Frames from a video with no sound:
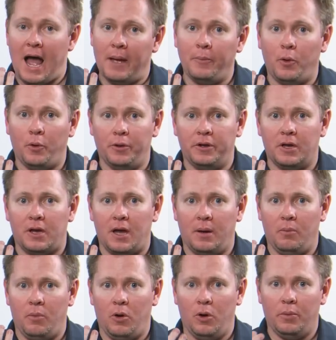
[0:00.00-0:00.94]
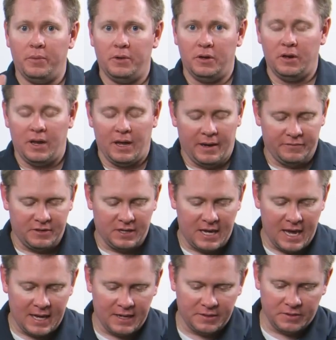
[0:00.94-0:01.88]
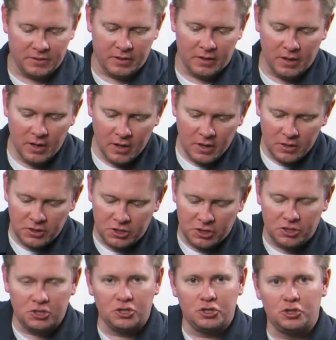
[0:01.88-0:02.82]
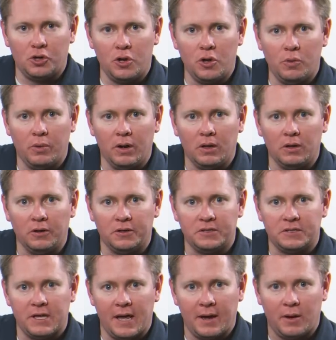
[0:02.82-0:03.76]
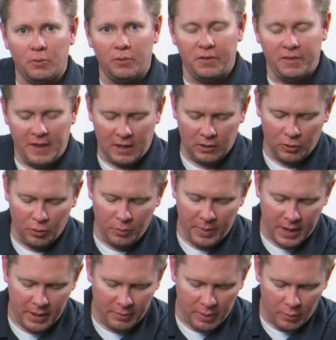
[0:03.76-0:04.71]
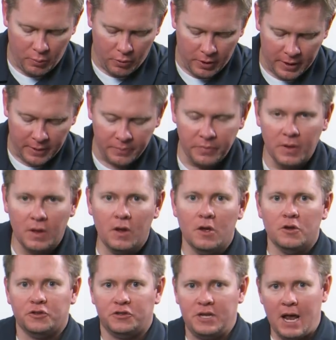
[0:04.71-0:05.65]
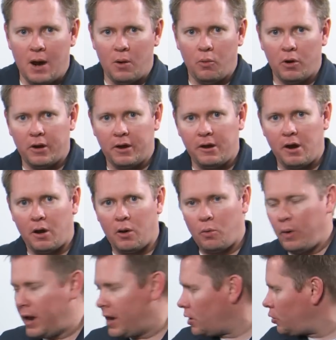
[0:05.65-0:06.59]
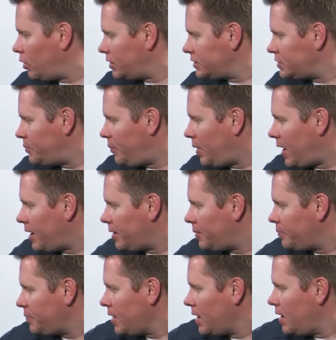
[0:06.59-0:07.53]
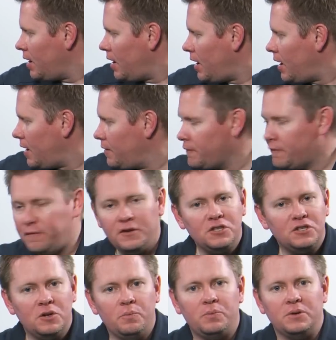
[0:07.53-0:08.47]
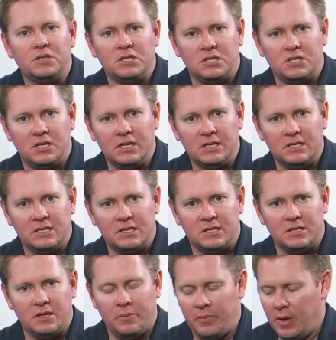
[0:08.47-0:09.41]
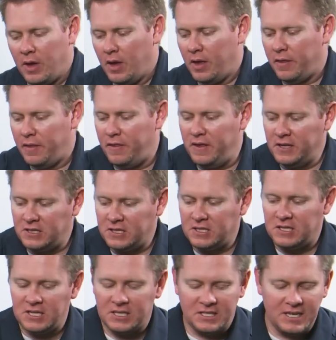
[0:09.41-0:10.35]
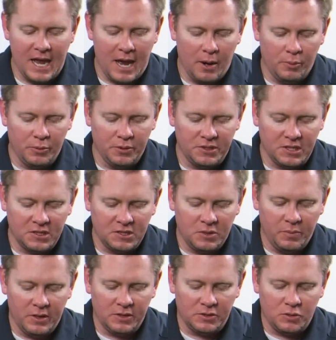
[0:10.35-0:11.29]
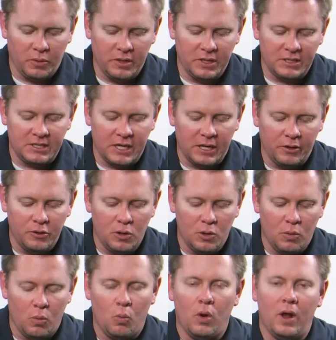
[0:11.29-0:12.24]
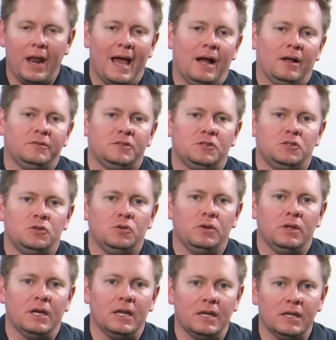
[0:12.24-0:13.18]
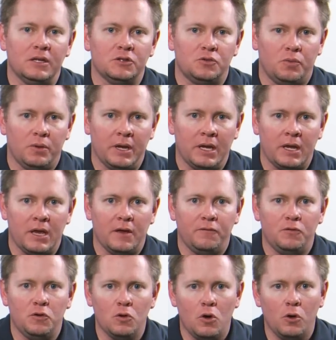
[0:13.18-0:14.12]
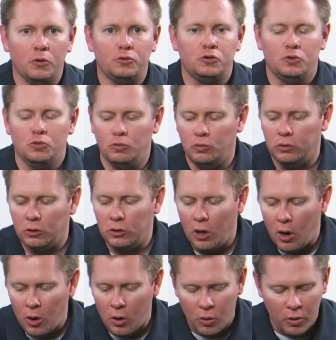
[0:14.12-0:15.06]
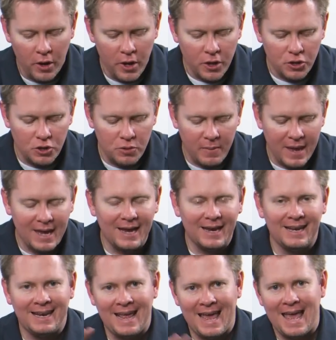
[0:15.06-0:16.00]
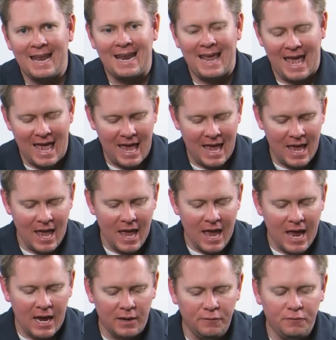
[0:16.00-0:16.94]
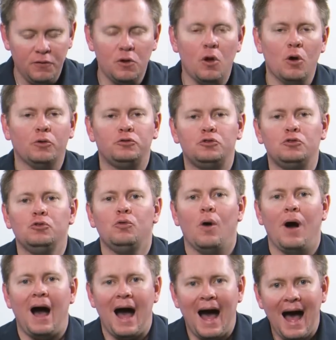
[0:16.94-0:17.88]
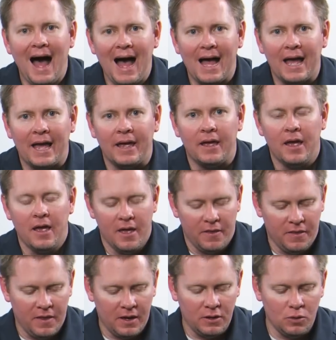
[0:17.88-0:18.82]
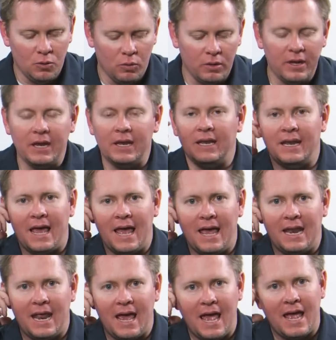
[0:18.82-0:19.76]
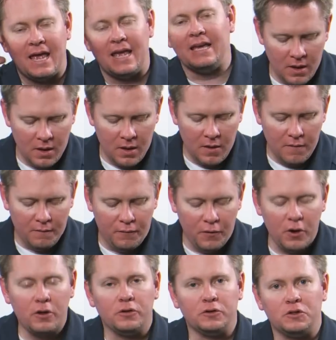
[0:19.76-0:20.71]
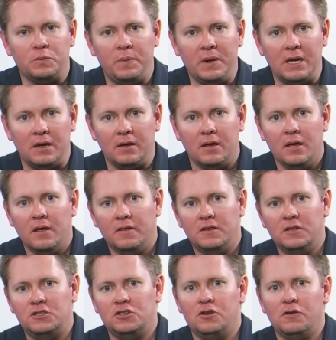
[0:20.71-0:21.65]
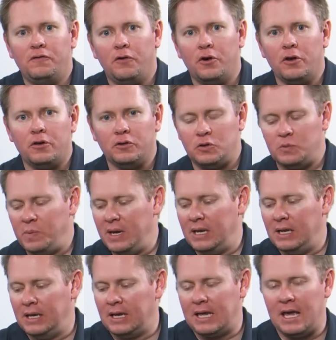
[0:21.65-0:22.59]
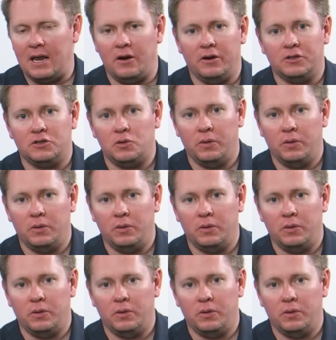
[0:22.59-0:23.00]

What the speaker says: I'm going to come home, and you'd have to cancel it, just to show you what it looks like with that low battery warning. So now working our way across the bottom. Vision positioning system. This is this downward system, and it's going to tell you what altitude it is ring. If you go too low, you may get an NA, and if you go too high, then you will get an NA. Vertical speed. This is your vertical speed indicator. It's